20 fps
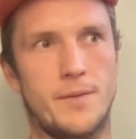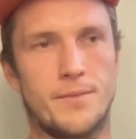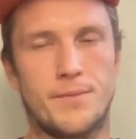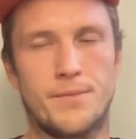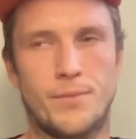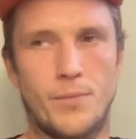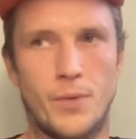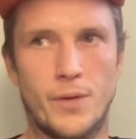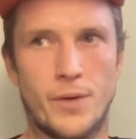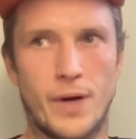
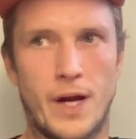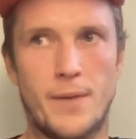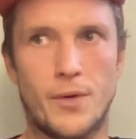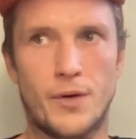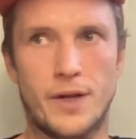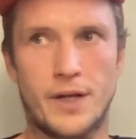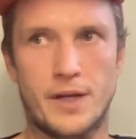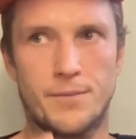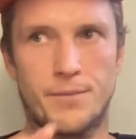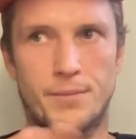we were able to
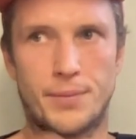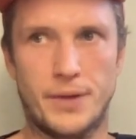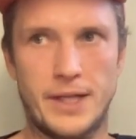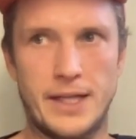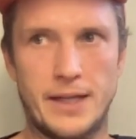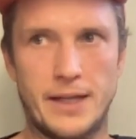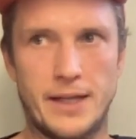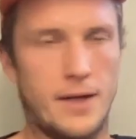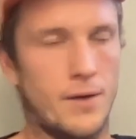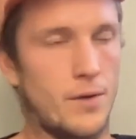
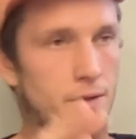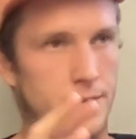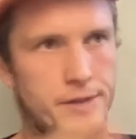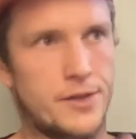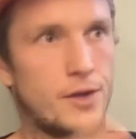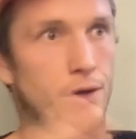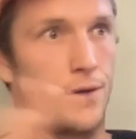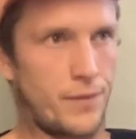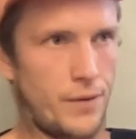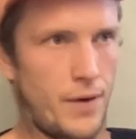completely, or
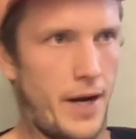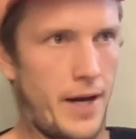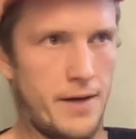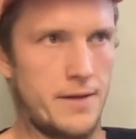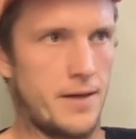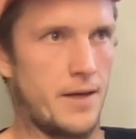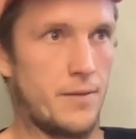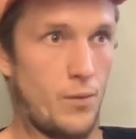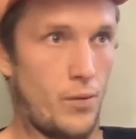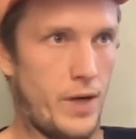Surfrider,
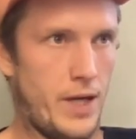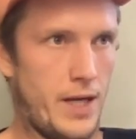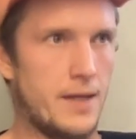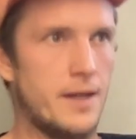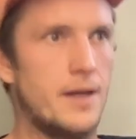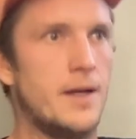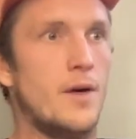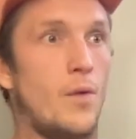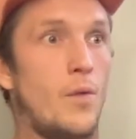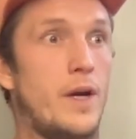not we
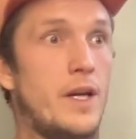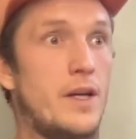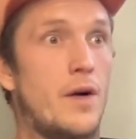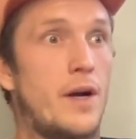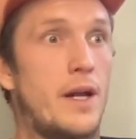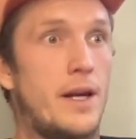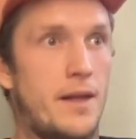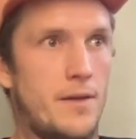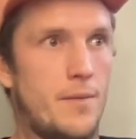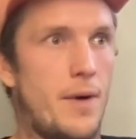
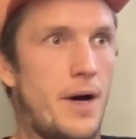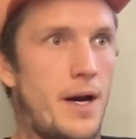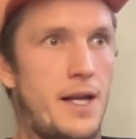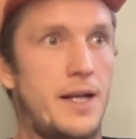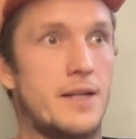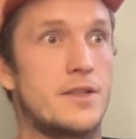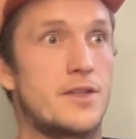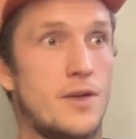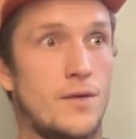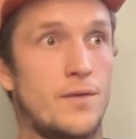donated the money,
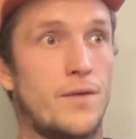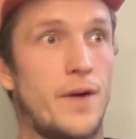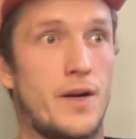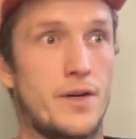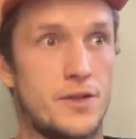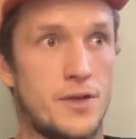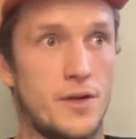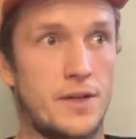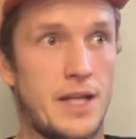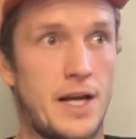and Surfrider
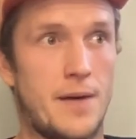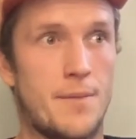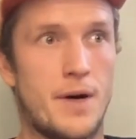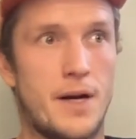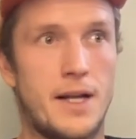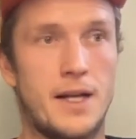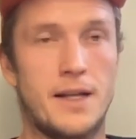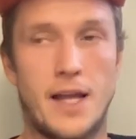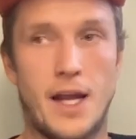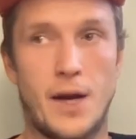took that
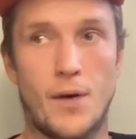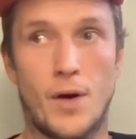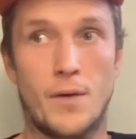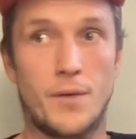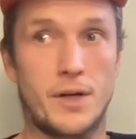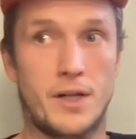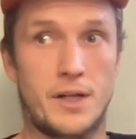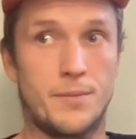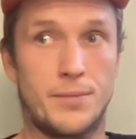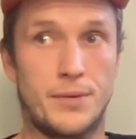money, and they were able
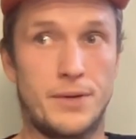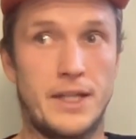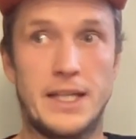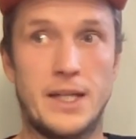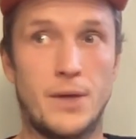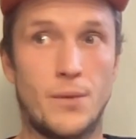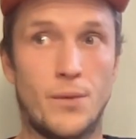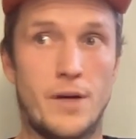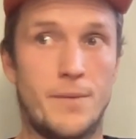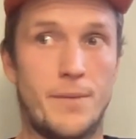to
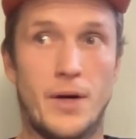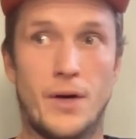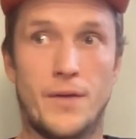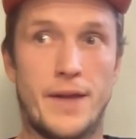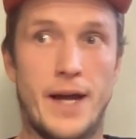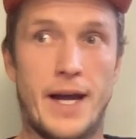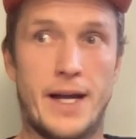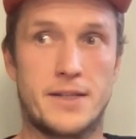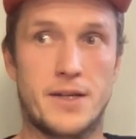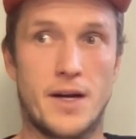completely rebuild
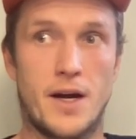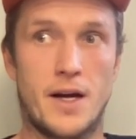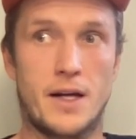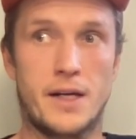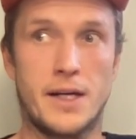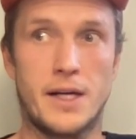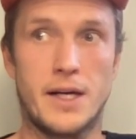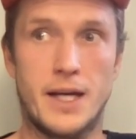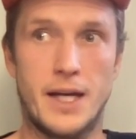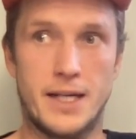that dock.
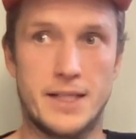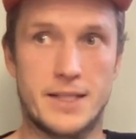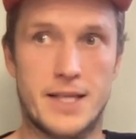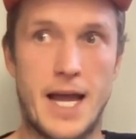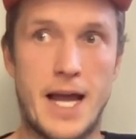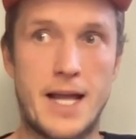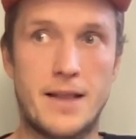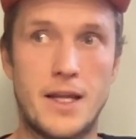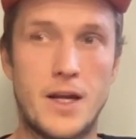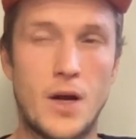Is
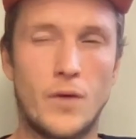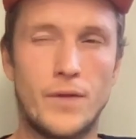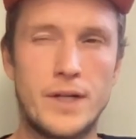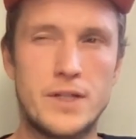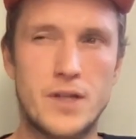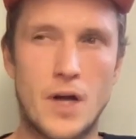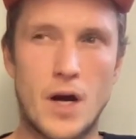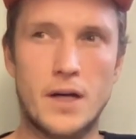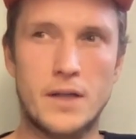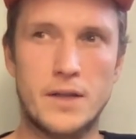that the only
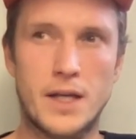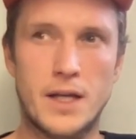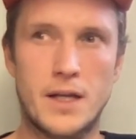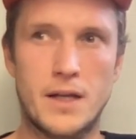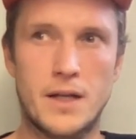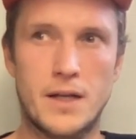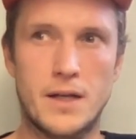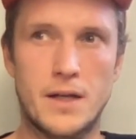dock that?